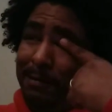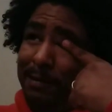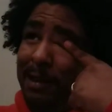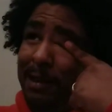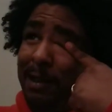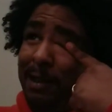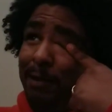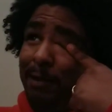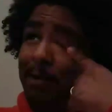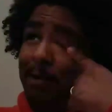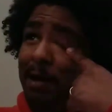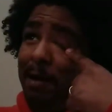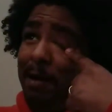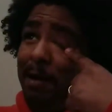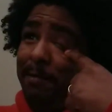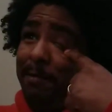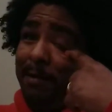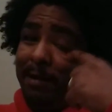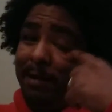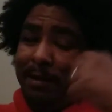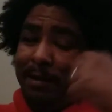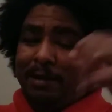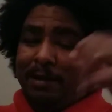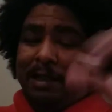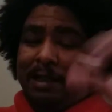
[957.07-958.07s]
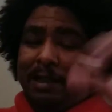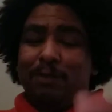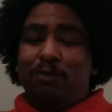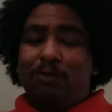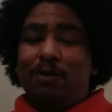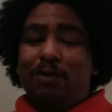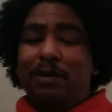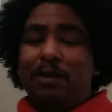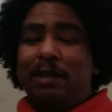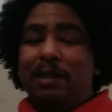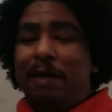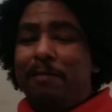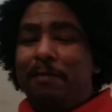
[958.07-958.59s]
That's what I meant. That's
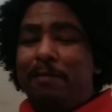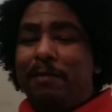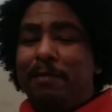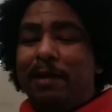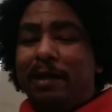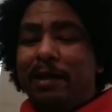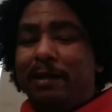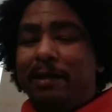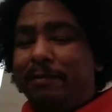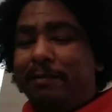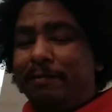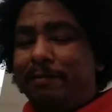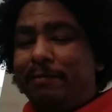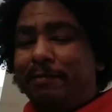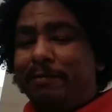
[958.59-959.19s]
what that meant.